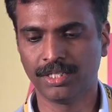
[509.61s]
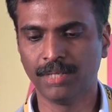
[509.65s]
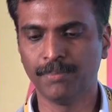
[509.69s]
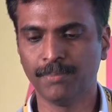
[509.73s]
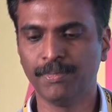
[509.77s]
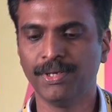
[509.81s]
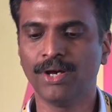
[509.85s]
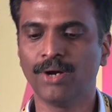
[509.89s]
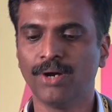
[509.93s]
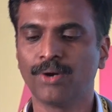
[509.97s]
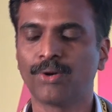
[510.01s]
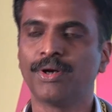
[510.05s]

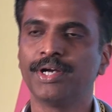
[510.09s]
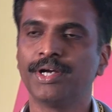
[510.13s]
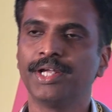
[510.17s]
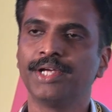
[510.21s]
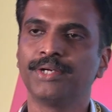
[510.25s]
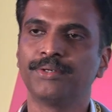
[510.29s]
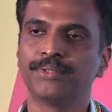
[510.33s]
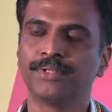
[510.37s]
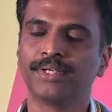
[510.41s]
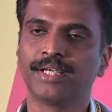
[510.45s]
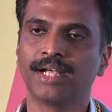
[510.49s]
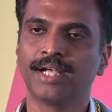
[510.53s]
tibia according
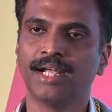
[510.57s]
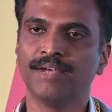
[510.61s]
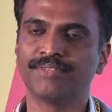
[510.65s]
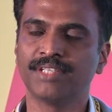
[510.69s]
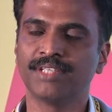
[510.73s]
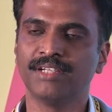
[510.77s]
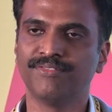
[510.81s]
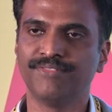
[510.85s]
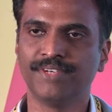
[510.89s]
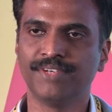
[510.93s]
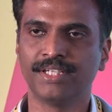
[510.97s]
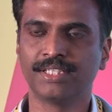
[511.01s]
to the grafts
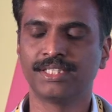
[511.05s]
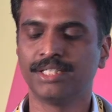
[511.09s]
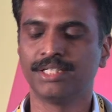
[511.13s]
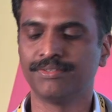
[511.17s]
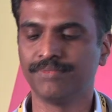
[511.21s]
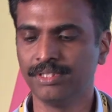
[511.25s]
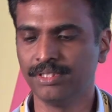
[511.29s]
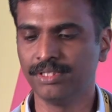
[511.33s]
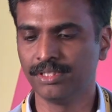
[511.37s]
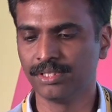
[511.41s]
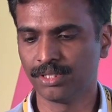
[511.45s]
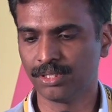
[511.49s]
and fix it
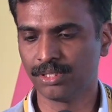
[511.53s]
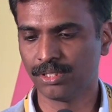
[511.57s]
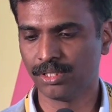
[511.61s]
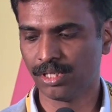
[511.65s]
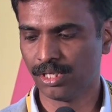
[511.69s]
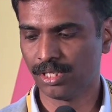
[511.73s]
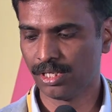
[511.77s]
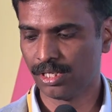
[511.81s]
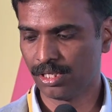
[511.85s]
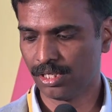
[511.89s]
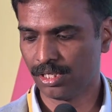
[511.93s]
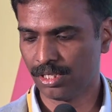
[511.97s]
with
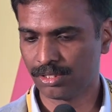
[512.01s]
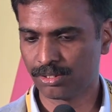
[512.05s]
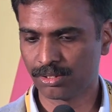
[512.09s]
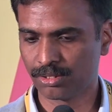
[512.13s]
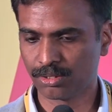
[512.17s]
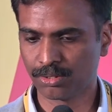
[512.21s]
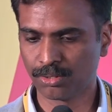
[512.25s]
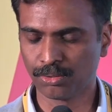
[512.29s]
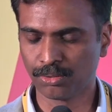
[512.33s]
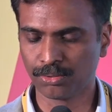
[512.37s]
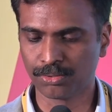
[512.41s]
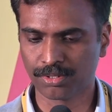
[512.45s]

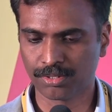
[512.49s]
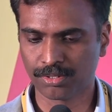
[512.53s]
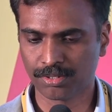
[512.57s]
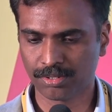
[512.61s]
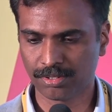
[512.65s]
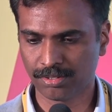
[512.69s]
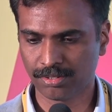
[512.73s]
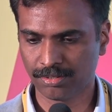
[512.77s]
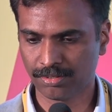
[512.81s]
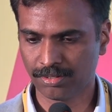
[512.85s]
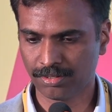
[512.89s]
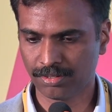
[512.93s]
screws.